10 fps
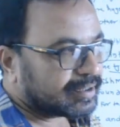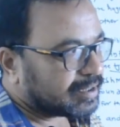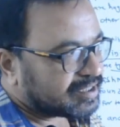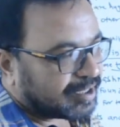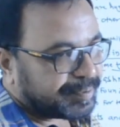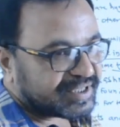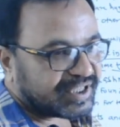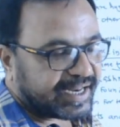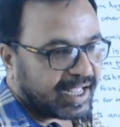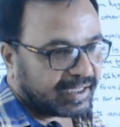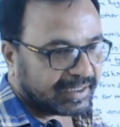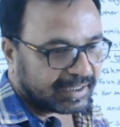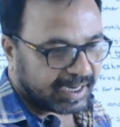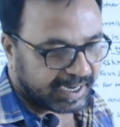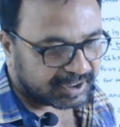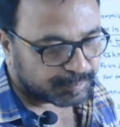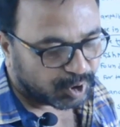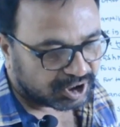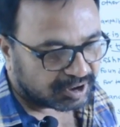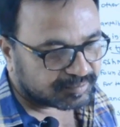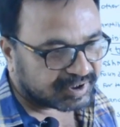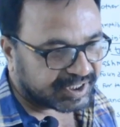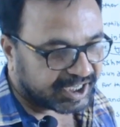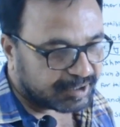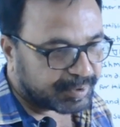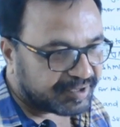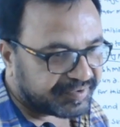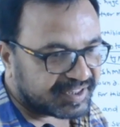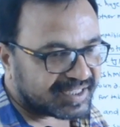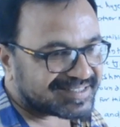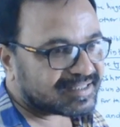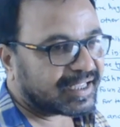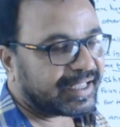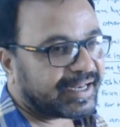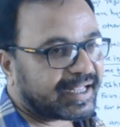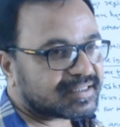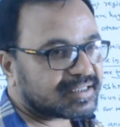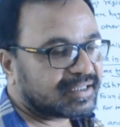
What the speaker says: The surface area and the bottom, in between these areas,